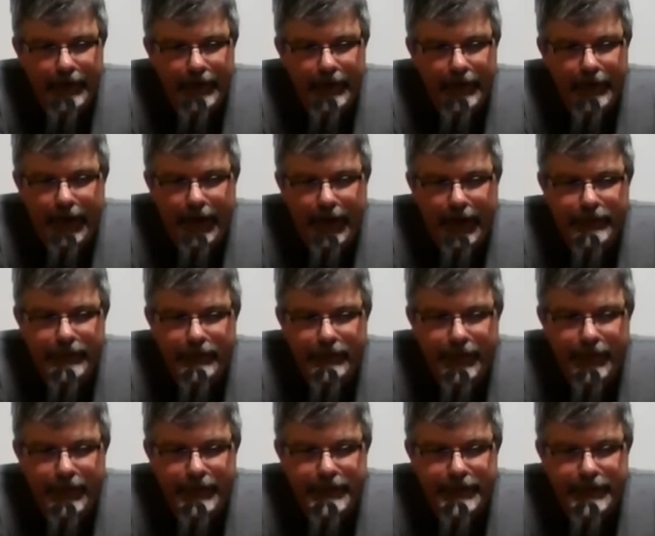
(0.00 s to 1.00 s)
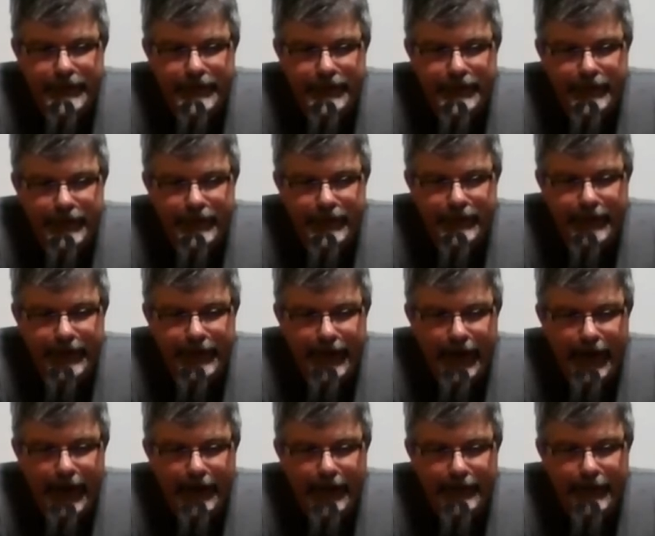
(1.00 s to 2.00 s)
Uh, not too much doing
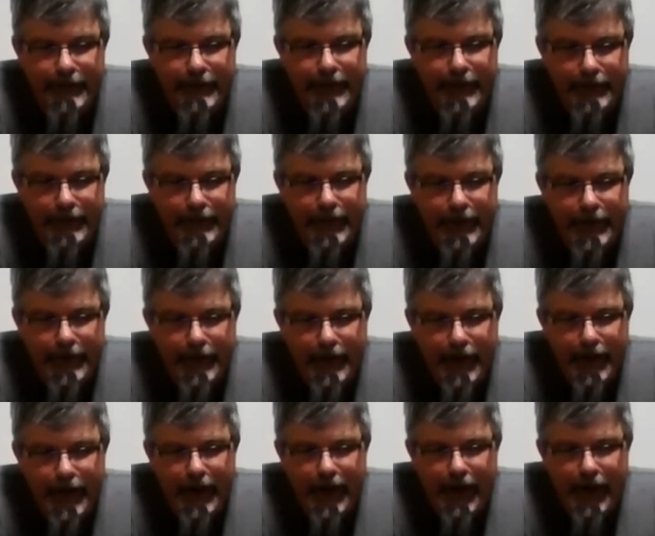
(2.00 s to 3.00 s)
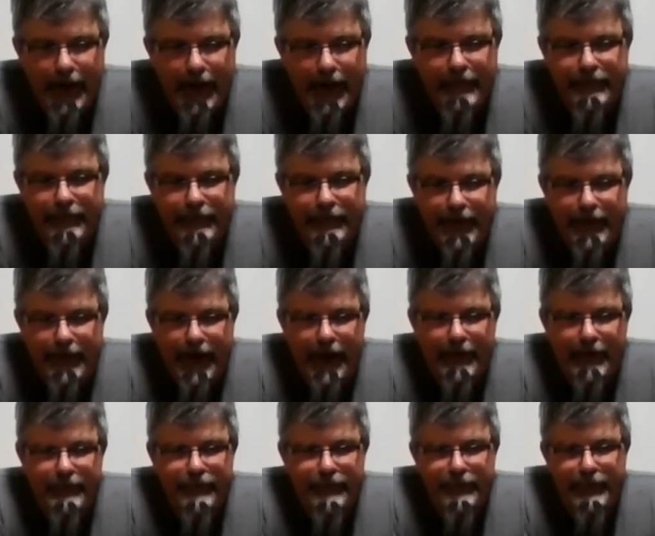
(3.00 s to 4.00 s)
that, but I have I
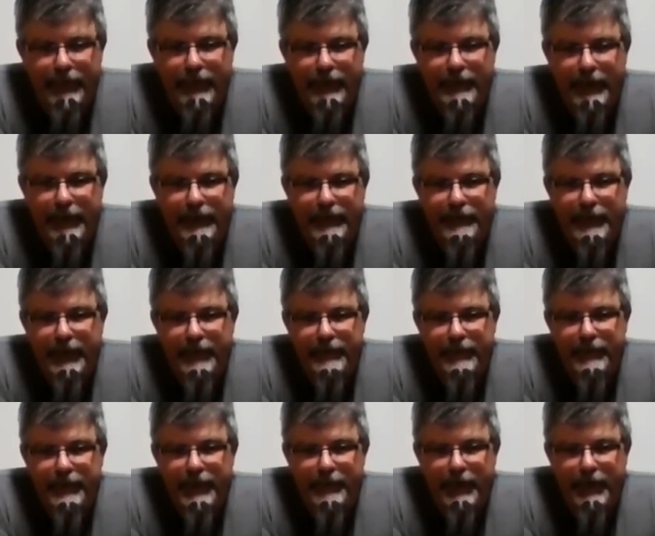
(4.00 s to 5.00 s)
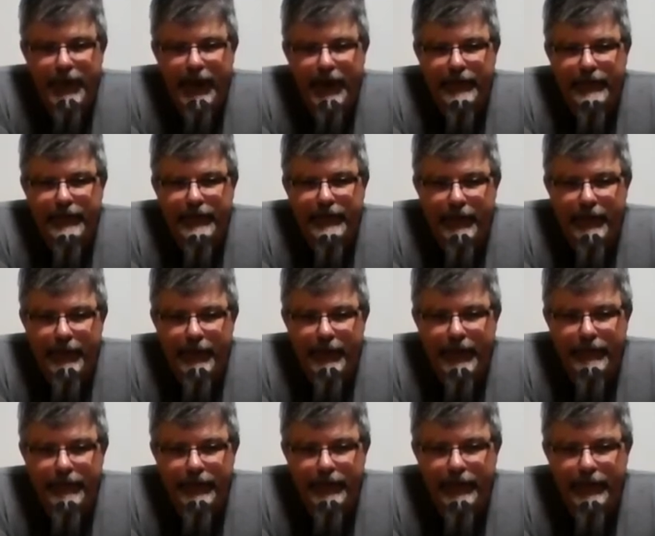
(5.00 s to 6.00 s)
have intermixed my, my blacks and my
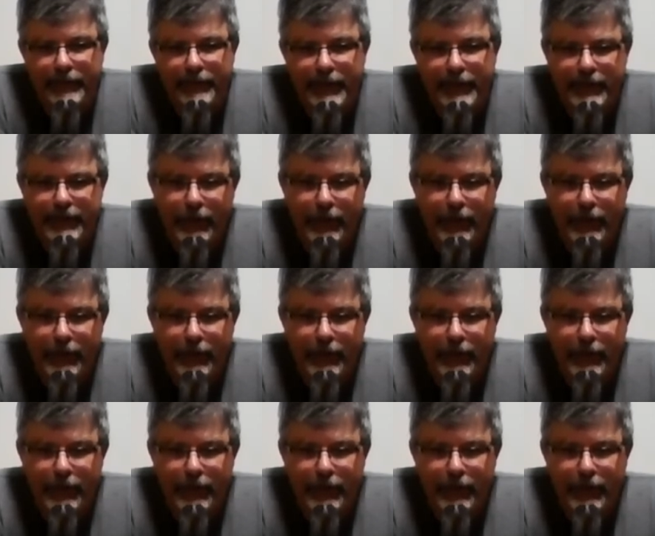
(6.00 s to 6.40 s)
browns a little bit.